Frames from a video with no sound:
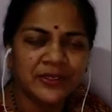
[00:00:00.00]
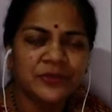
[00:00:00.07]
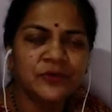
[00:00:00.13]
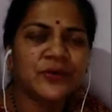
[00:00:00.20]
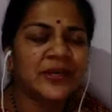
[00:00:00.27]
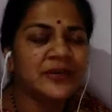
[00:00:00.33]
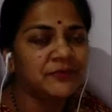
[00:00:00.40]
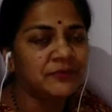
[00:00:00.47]
You
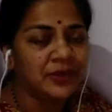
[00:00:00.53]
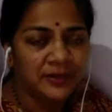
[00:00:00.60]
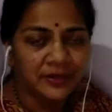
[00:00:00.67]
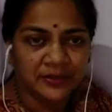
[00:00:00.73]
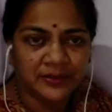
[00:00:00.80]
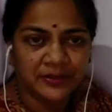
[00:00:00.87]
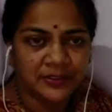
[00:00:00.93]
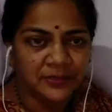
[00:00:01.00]
can
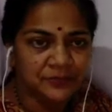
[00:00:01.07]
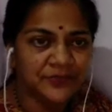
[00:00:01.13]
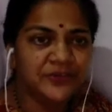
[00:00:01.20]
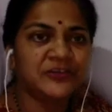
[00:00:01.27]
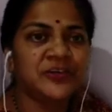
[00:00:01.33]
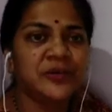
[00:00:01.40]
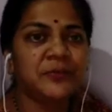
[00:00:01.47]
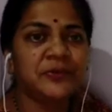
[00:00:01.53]
uh,
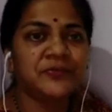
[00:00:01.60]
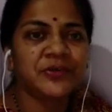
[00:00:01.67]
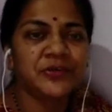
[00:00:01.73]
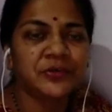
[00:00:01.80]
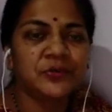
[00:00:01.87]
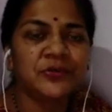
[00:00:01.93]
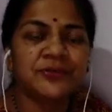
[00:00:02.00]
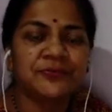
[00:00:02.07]
differentiate between
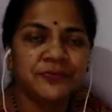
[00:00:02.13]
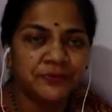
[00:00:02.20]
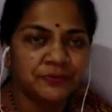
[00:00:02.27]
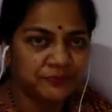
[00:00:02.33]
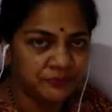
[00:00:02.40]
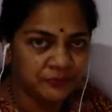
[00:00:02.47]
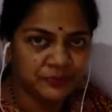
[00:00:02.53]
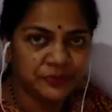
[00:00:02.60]
two
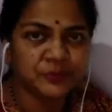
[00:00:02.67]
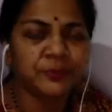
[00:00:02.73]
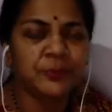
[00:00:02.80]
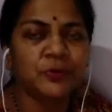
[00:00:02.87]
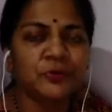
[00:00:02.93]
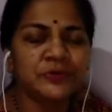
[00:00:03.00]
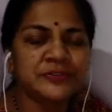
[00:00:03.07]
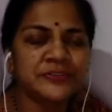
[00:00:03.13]

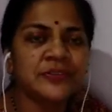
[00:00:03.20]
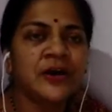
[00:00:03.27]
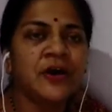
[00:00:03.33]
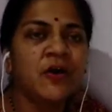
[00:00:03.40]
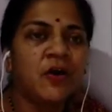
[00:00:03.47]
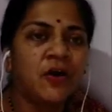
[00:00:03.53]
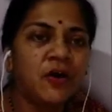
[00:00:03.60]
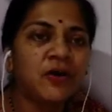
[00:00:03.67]
spores
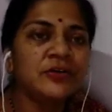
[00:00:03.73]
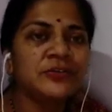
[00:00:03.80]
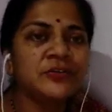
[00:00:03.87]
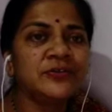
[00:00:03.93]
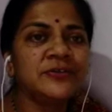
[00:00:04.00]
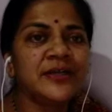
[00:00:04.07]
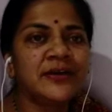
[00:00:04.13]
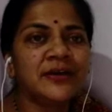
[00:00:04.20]

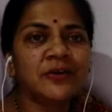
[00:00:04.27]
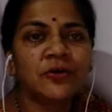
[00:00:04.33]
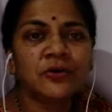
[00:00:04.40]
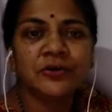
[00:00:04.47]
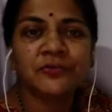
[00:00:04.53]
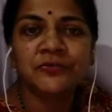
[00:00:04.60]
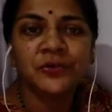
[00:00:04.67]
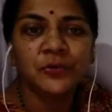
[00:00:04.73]
also there are a
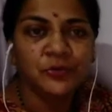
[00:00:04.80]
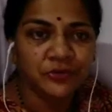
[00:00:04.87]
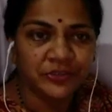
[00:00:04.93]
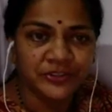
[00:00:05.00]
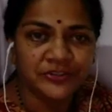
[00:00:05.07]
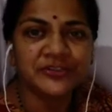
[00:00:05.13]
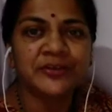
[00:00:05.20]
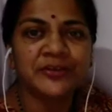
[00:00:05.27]
lot of
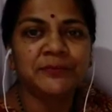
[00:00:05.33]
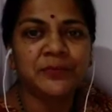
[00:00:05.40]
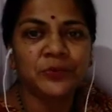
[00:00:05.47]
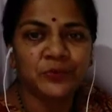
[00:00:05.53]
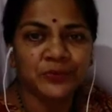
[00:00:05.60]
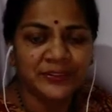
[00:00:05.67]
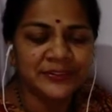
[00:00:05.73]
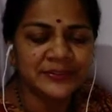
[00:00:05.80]
nutritional
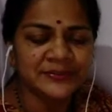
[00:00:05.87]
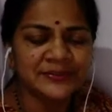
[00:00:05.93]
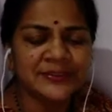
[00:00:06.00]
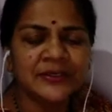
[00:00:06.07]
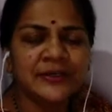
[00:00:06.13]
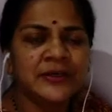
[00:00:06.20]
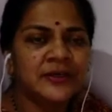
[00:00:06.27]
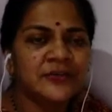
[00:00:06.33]
mutants.
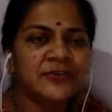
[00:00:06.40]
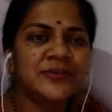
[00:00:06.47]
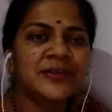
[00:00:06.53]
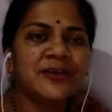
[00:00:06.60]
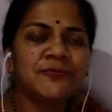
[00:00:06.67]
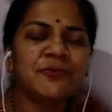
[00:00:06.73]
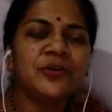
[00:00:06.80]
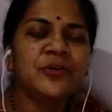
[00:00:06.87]
So
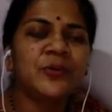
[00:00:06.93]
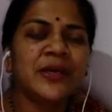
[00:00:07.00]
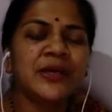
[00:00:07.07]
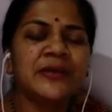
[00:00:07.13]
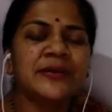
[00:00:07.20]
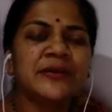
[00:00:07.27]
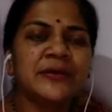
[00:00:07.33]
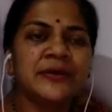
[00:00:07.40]
therefore you
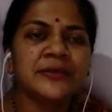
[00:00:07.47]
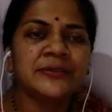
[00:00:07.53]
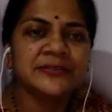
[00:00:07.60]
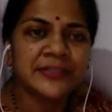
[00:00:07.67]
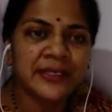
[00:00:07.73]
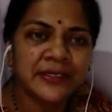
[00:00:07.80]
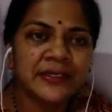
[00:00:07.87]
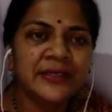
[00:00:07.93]
can uh,
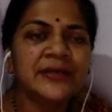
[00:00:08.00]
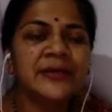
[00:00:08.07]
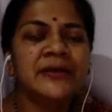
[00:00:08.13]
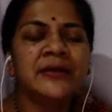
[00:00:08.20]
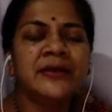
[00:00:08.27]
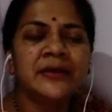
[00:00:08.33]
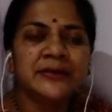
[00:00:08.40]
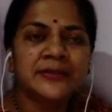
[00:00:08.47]
study
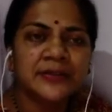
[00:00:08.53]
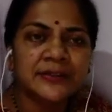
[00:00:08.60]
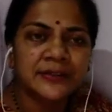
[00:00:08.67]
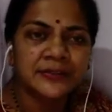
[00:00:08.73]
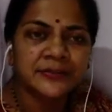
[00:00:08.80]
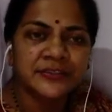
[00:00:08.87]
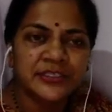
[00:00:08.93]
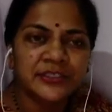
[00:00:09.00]

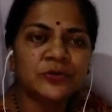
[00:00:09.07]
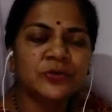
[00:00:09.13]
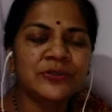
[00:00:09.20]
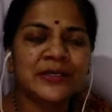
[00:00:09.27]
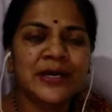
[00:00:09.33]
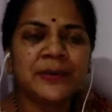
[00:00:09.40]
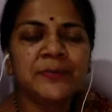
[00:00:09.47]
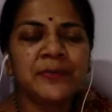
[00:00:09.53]
the
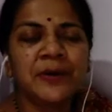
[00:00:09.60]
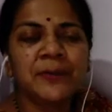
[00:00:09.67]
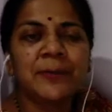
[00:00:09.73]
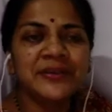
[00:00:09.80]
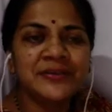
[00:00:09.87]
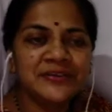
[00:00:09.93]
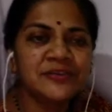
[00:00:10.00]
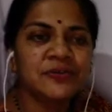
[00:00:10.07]
genotype
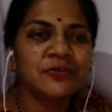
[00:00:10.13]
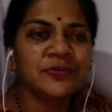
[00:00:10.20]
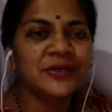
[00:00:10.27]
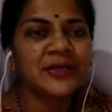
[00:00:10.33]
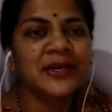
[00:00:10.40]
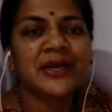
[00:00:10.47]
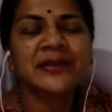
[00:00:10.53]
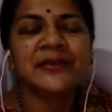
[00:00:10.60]
by just
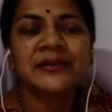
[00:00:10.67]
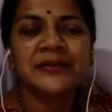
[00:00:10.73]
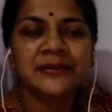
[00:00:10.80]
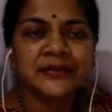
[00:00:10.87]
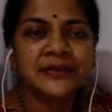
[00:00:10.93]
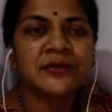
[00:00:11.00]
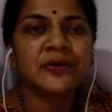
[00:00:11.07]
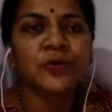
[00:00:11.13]
looking at
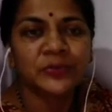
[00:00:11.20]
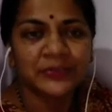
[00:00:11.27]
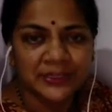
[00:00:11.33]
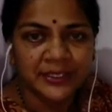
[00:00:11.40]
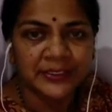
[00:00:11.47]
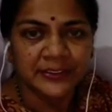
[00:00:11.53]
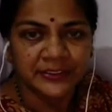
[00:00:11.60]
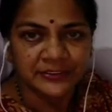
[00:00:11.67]
the growth
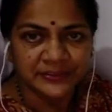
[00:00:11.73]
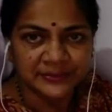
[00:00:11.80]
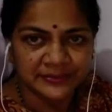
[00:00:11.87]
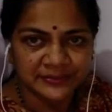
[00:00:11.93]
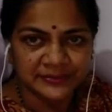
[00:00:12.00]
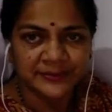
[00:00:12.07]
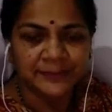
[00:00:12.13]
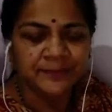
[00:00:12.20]

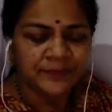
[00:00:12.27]
conditions.